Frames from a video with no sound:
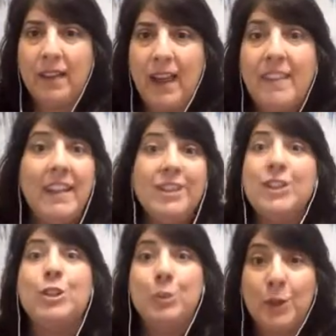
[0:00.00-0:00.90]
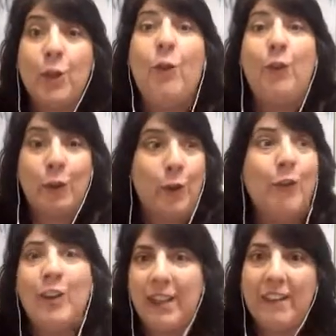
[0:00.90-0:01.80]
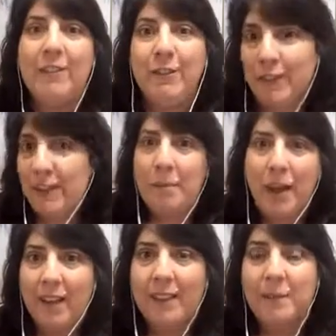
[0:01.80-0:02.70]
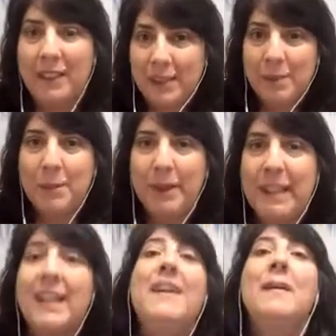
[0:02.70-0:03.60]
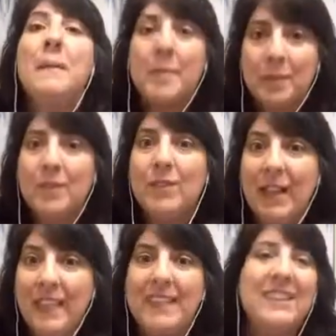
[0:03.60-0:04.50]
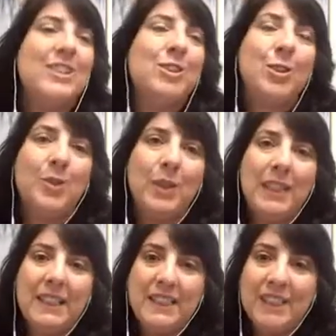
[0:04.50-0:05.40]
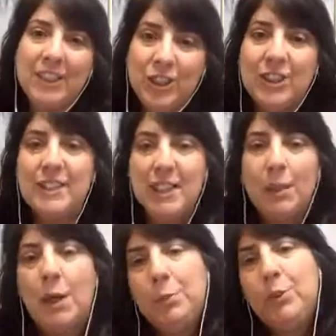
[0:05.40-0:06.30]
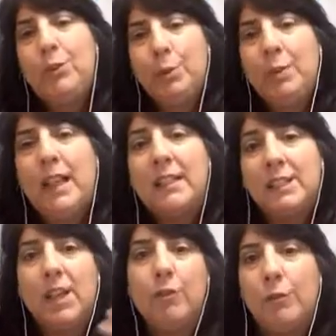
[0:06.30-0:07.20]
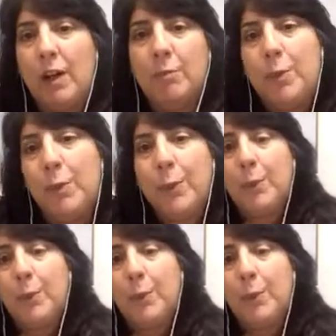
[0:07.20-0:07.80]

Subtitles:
And then to do it over and over again every freaking month. I mean, give me a break, right? So it's just a beautiful blend of both